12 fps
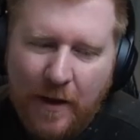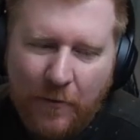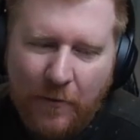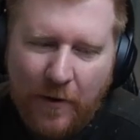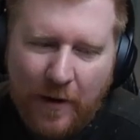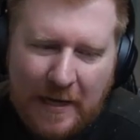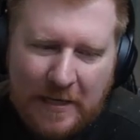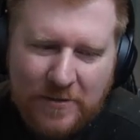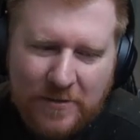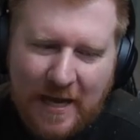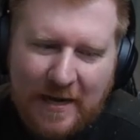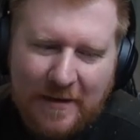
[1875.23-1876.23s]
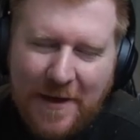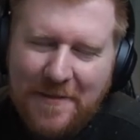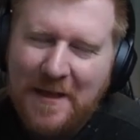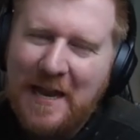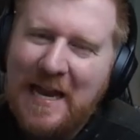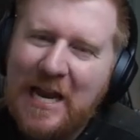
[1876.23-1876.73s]
I use that
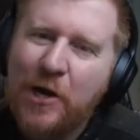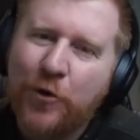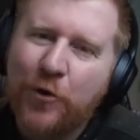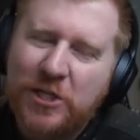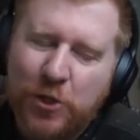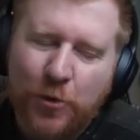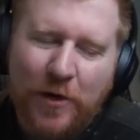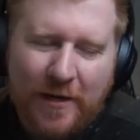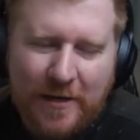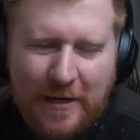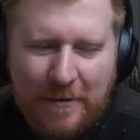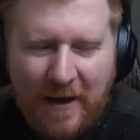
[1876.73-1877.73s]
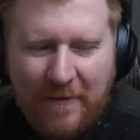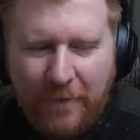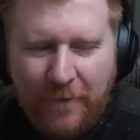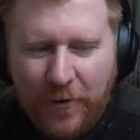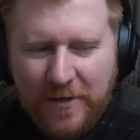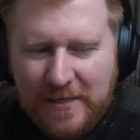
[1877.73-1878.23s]
incredulity in my
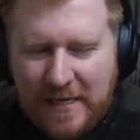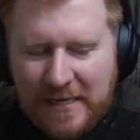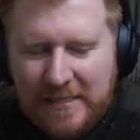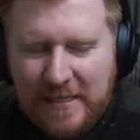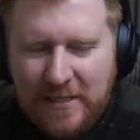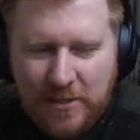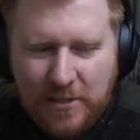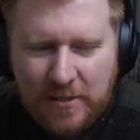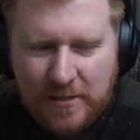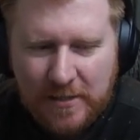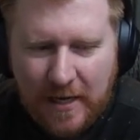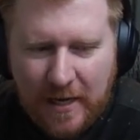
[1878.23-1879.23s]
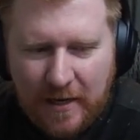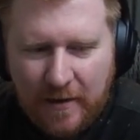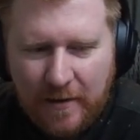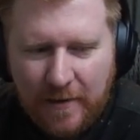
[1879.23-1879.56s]
voice isn't to say